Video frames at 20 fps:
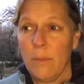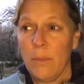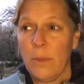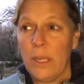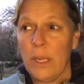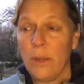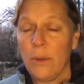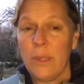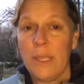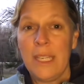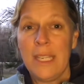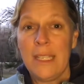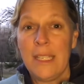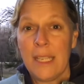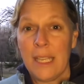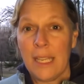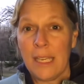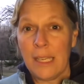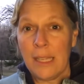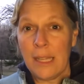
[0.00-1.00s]
We don't need
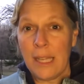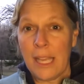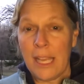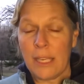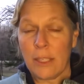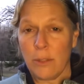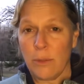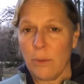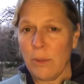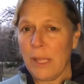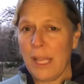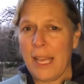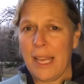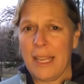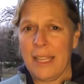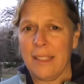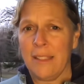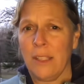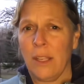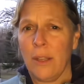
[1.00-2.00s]
to
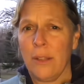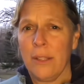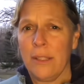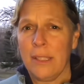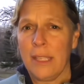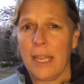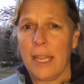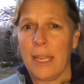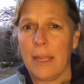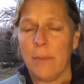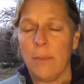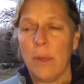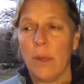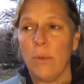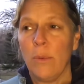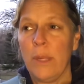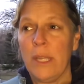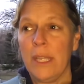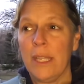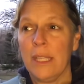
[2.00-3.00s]
intellectualize all the time,
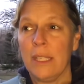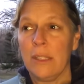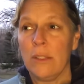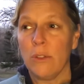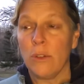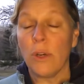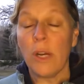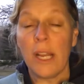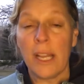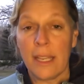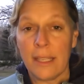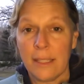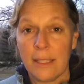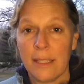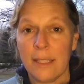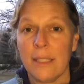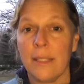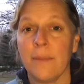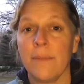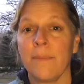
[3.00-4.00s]
but we can
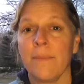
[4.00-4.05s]
trust.